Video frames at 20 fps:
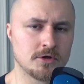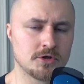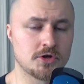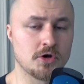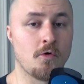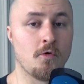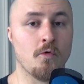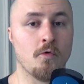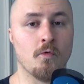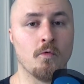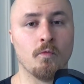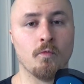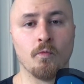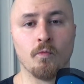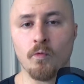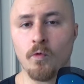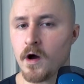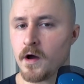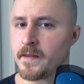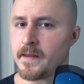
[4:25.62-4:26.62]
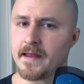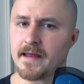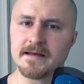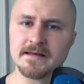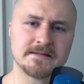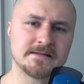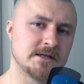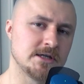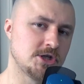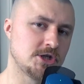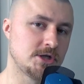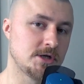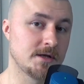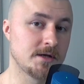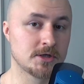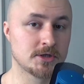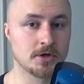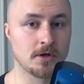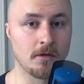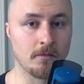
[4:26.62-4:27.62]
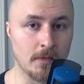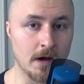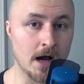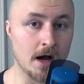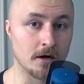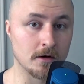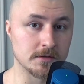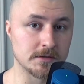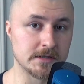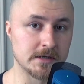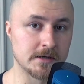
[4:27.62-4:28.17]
So what is this shit is all about?